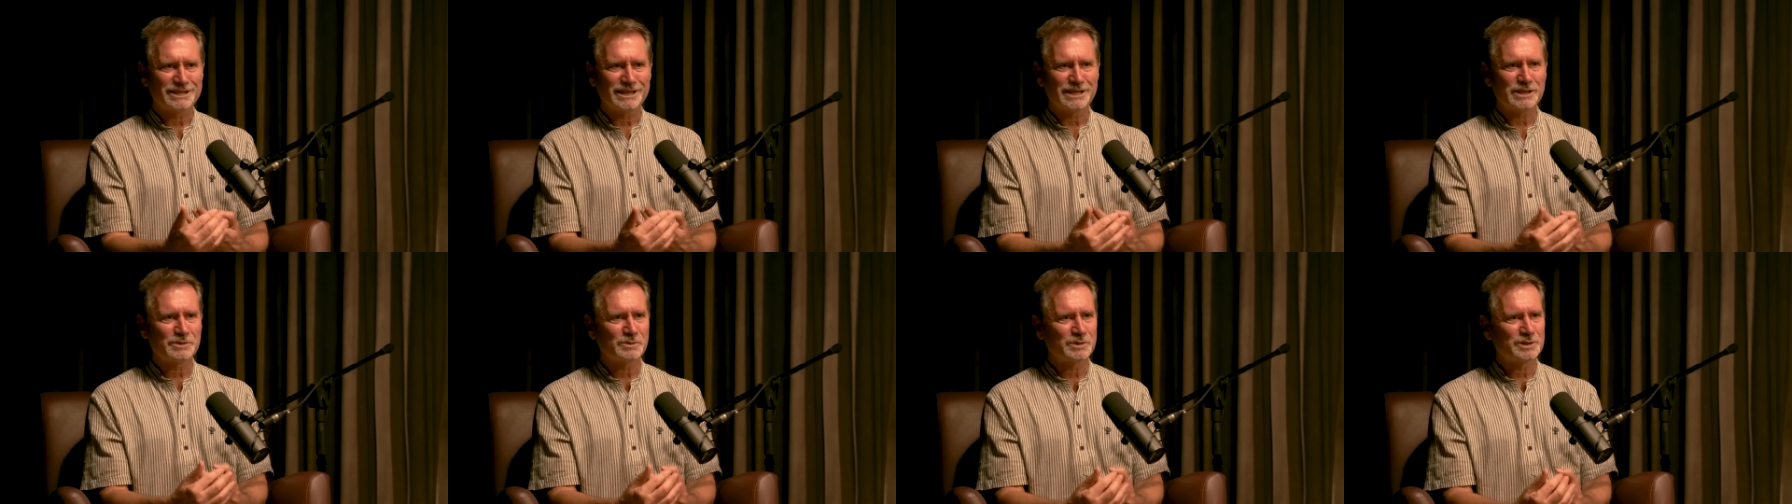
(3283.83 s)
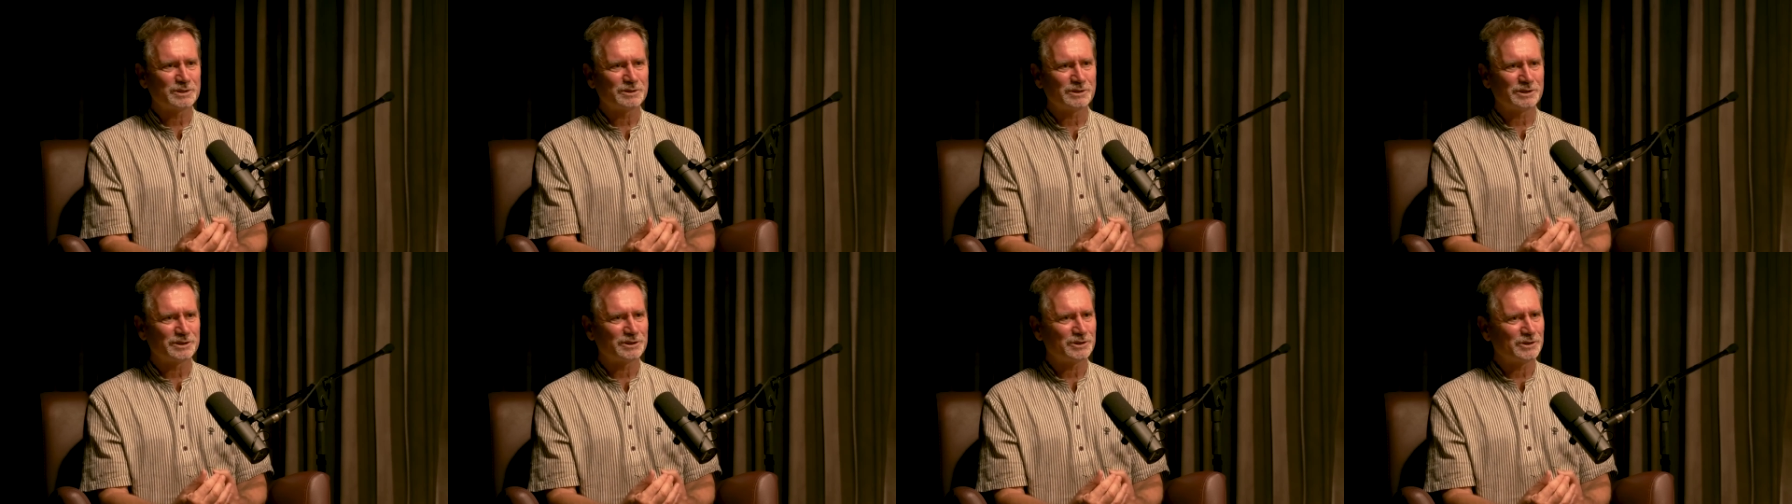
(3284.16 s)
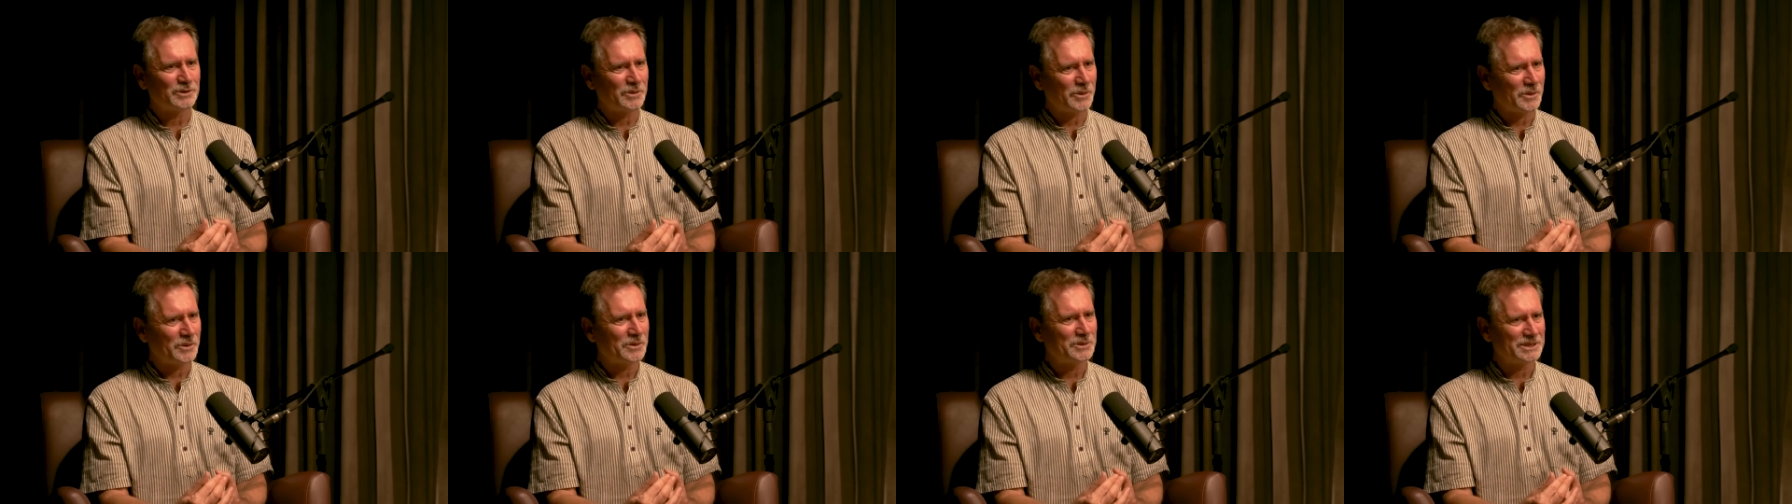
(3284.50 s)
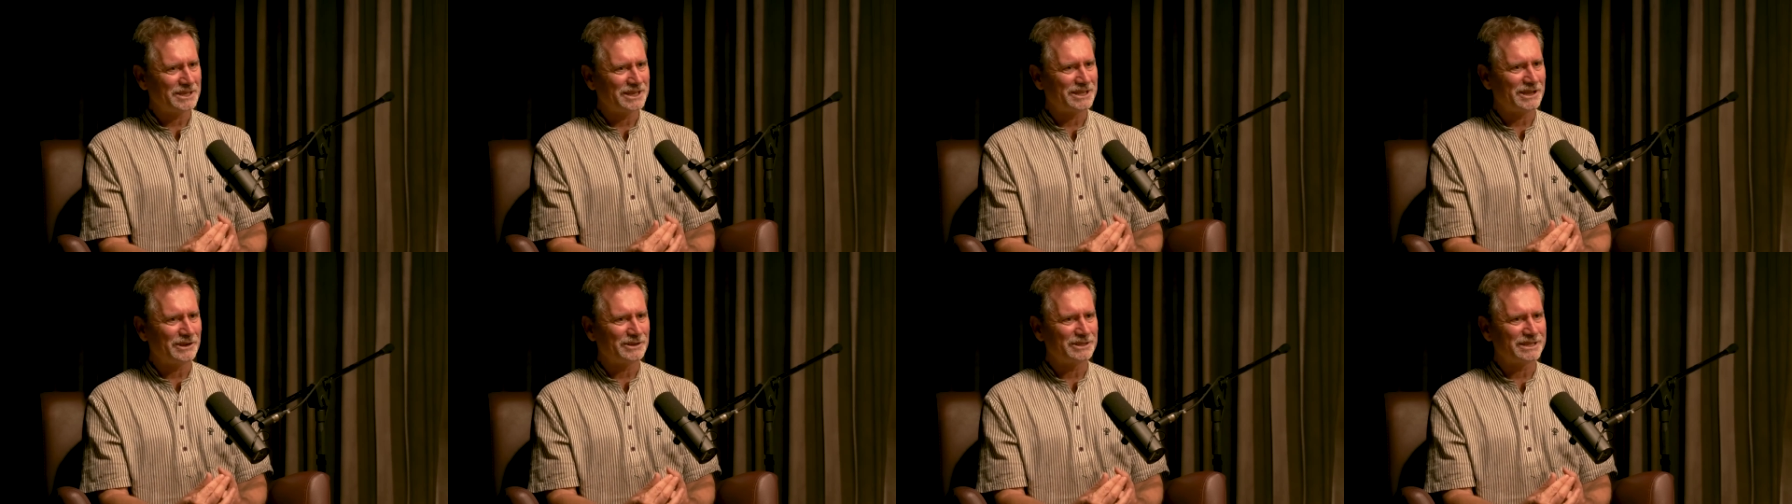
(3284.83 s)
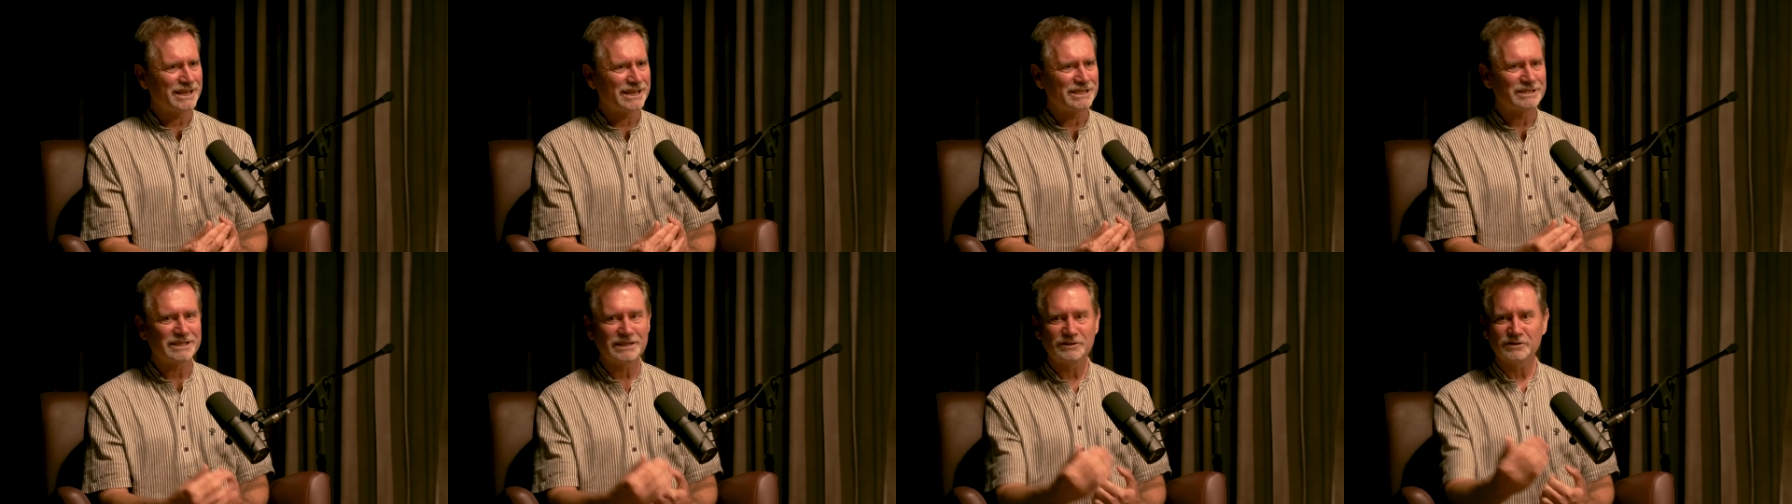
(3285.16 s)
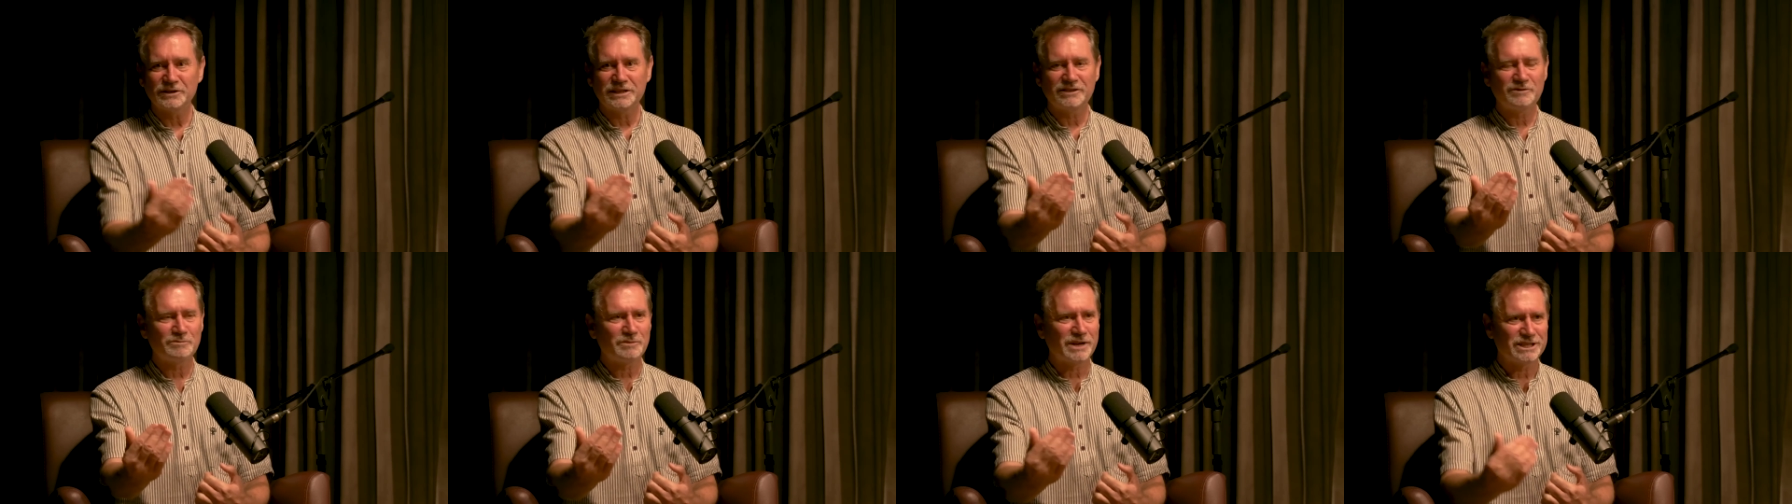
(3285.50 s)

Chairs was not used in those days, not even